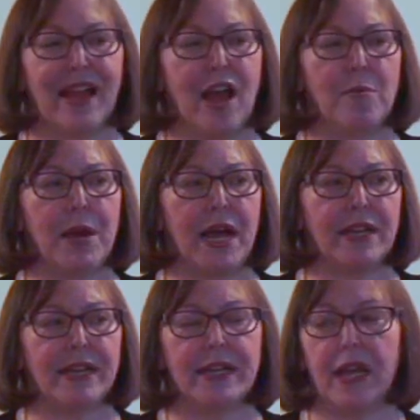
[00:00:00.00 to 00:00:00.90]
How
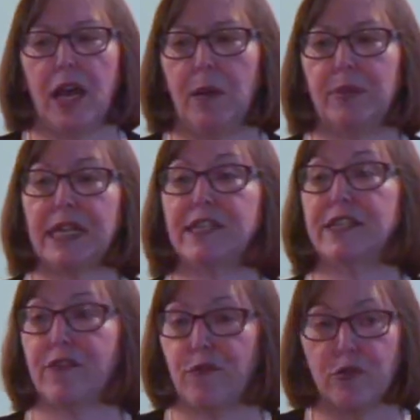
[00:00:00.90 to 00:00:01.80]
about in uh,
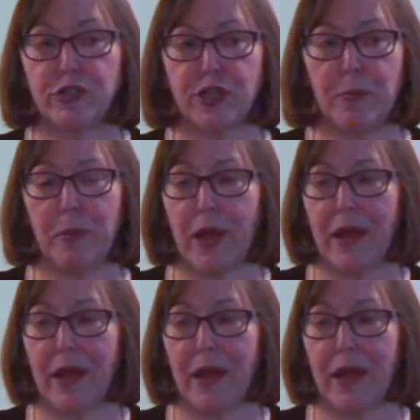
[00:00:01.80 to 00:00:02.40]
places of worship?